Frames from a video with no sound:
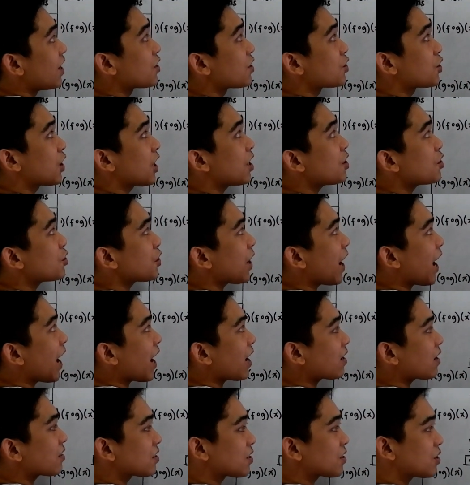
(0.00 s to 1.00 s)
Change
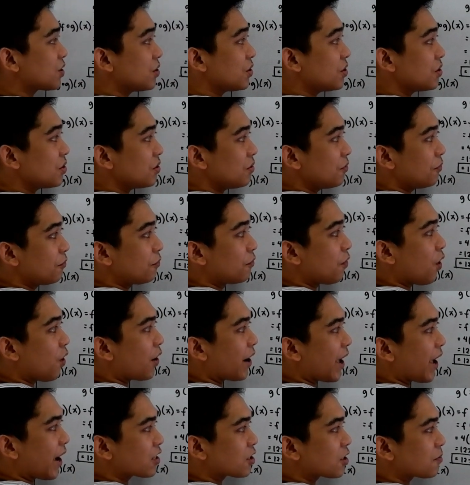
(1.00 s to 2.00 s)
x to
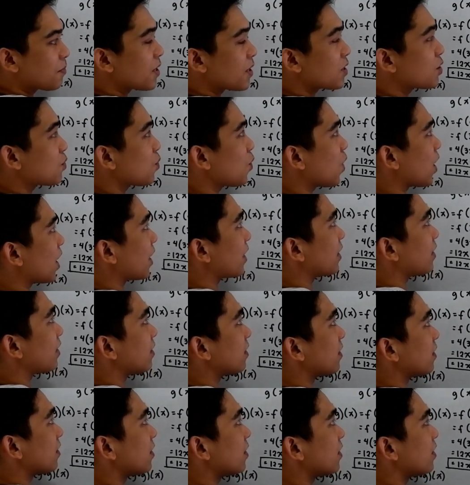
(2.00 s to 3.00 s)
4x plus 1.
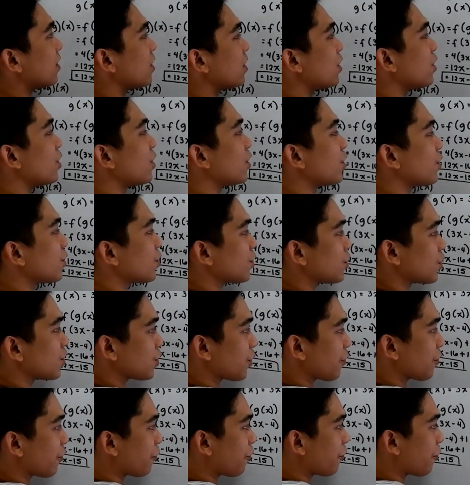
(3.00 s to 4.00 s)

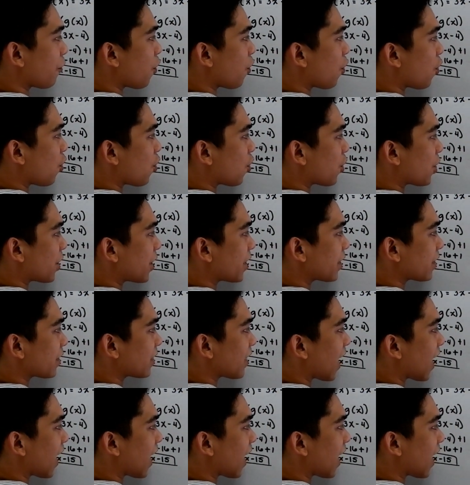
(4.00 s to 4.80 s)
So 4